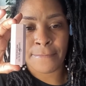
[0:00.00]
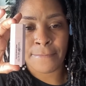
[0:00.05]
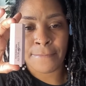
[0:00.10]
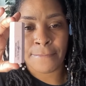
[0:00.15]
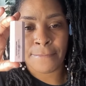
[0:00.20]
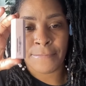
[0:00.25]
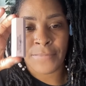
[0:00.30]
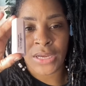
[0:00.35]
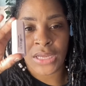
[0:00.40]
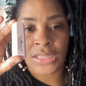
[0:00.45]

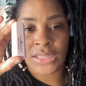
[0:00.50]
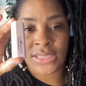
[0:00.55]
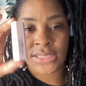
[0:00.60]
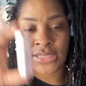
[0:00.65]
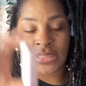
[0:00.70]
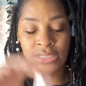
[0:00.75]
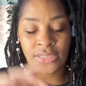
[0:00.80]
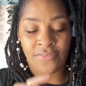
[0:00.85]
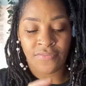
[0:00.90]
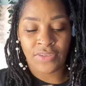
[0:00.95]
but this
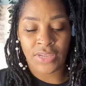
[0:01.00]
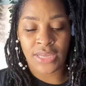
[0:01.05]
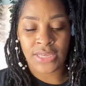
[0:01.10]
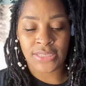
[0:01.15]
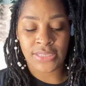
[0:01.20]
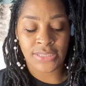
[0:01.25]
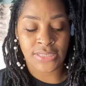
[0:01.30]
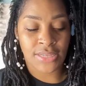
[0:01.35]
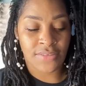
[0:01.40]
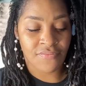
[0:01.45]
is the
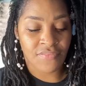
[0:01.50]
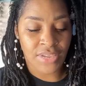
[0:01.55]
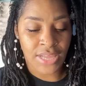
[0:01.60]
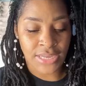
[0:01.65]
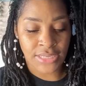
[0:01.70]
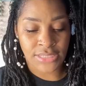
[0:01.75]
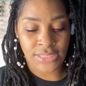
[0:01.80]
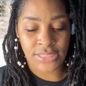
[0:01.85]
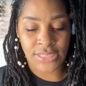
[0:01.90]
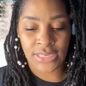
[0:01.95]

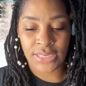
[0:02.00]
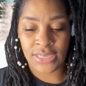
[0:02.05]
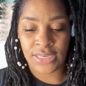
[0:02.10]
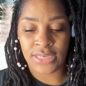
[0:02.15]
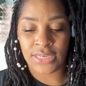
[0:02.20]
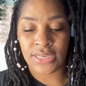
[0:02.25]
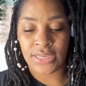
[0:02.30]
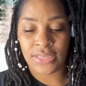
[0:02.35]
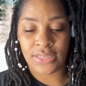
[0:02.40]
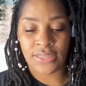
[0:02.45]
flex
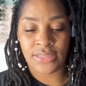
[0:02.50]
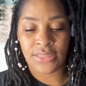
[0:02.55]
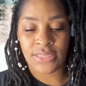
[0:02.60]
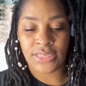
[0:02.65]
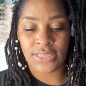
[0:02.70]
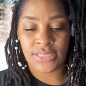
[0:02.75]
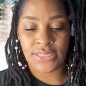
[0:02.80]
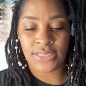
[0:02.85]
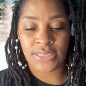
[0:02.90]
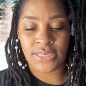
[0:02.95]
stick.
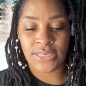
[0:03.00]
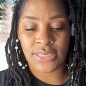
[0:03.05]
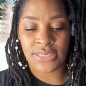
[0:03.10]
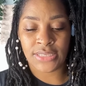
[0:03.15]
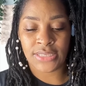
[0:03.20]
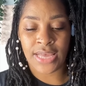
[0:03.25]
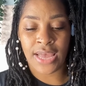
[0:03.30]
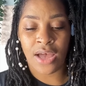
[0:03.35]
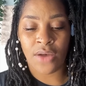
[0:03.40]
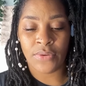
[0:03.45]
This
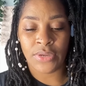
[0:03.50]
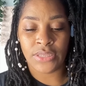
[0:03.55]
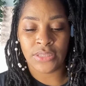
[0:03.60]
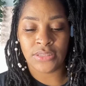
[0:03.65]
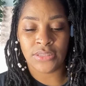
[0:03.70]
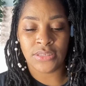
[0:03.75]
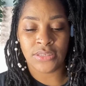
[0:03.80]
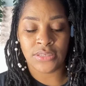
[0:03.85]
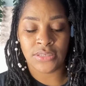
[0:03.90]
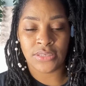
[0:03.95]
is how it
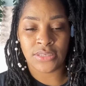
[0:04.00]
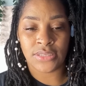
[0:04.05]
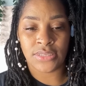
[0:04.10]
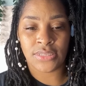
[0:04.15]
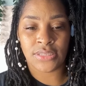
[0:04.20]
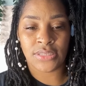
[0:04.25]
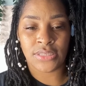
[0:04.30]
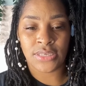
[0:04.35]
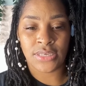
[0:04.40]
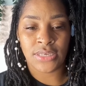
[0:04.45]

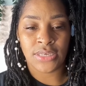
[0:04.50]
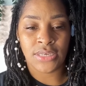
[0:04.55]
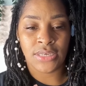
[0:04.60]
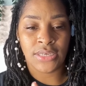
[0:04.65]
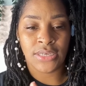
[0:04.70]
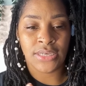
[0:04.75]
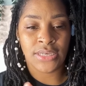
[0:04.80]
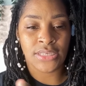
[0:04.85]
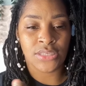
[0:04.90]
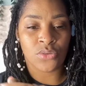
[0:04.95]
looks.
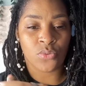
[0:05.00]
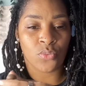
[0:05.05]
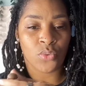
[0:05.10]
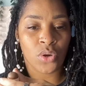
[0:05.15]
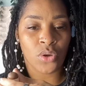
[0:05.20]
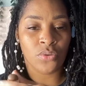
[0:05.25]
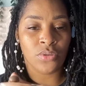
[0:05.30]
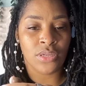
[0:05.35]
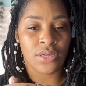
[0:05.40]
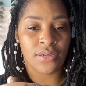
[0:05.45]
It's a
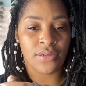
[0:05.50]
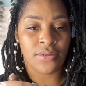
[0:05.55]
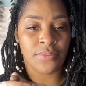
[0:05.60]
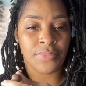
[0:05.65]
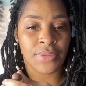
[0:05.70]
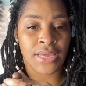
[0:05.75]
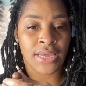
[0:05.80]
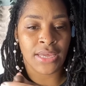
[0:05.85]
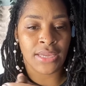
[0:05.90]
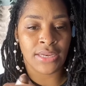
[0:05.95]
roll up,
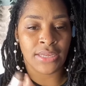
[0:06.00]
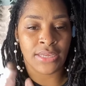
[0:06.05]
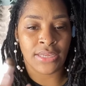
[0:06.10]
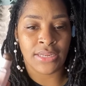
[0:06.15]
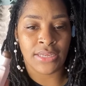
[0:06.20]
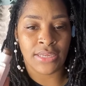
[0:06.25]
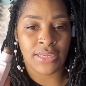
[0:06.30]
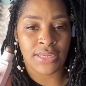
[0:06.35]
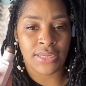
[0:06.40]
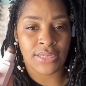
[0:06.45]
and
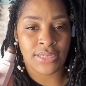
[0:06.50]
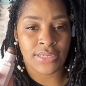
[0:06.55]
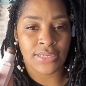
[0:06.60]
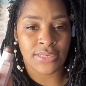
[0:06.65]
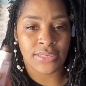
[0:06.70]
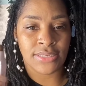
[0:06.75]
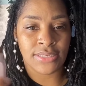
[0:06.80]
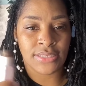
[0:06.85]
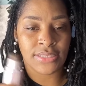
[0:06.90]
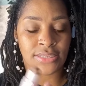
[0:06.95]
it
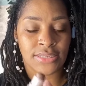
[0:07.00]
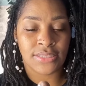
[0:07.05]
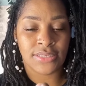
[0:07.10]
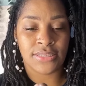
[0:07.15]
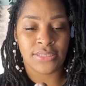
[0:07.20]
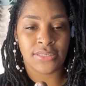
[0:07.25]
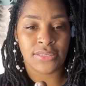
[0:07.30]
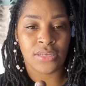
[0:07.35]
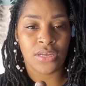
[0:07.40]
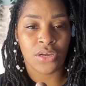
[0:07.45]

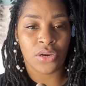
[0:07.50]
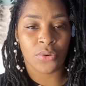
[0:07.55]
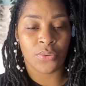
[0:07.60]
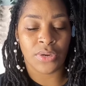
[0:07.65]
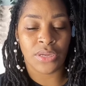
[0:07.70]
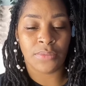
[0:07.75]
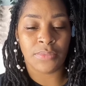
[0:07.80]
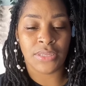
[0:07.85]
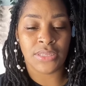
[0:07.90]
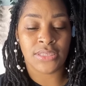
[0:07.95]
is a
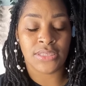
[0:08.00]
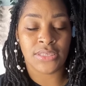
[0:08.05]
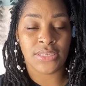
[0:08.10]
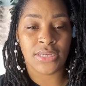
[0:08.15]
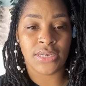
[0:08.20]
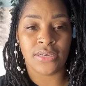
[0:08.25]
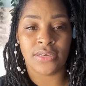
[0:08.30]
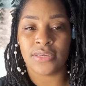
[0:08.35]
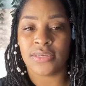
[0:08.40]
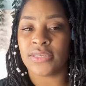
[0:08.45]
creamy
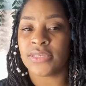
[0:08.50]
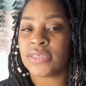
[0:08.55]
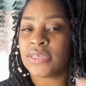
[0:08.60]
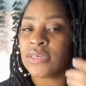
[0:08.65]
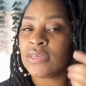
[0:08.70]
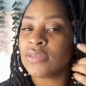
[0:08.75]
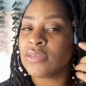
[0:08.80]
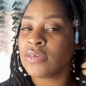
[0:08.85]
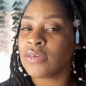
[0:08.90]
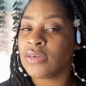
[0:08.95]
stick
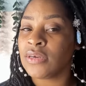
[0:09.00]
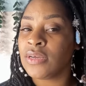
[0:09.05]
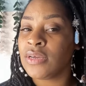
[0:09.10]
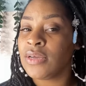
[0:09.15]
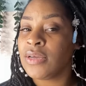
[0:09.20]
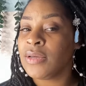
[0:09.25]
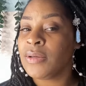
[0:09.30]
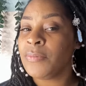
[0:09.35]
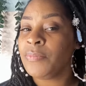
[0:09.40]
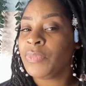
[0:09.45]
concealer.
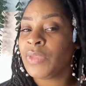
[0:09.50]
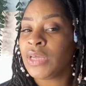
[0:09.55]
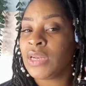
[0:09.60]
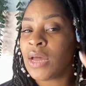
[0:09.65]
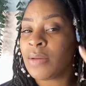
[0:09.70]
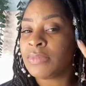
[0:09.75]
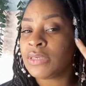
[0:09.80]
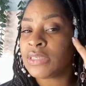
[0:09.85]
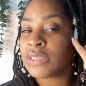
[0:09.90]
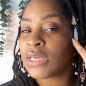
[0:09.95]
And
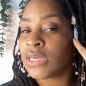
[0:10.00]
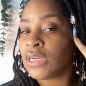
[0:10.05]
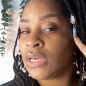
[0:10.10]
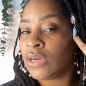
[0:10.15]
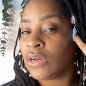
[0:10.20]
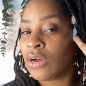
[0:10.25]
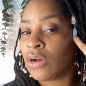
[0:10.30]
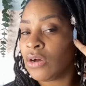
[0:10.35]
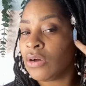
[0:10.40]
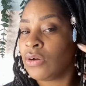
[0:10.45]
I'm just gonna
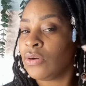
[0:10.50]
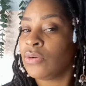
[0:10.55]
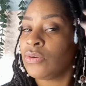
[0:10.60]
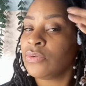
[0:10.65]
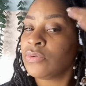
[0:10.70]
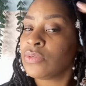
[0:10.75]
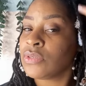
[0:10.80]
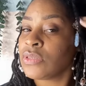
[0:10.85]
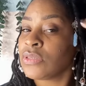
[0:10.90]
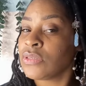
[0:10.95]

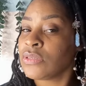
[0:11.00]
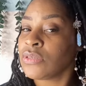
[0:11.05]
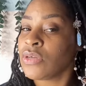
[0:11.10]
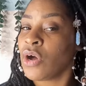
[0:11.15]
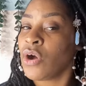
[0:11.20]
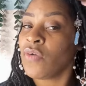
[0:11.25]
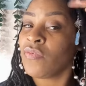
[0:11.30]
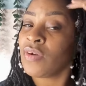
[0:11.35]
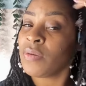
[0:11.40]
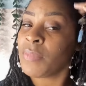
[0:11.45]
go
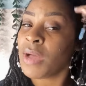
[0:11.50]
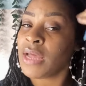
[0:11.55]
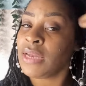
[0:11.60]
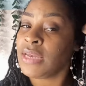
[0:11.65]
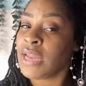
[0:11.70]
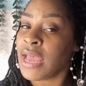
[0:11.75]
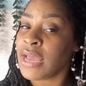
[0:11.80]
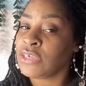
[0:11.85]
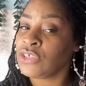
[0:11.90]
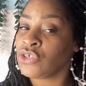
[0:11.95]
over my
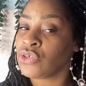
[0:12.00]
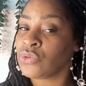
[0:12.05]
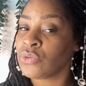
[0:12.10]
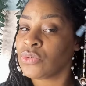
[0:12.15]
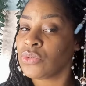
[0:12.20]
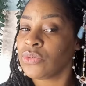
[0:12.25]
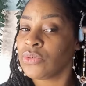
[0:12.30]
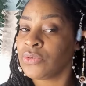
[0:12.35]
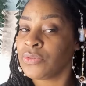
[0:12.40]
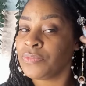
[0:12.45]

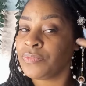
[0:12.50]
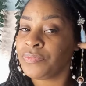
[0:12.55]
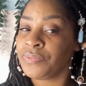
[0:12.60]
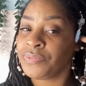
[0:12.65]
natural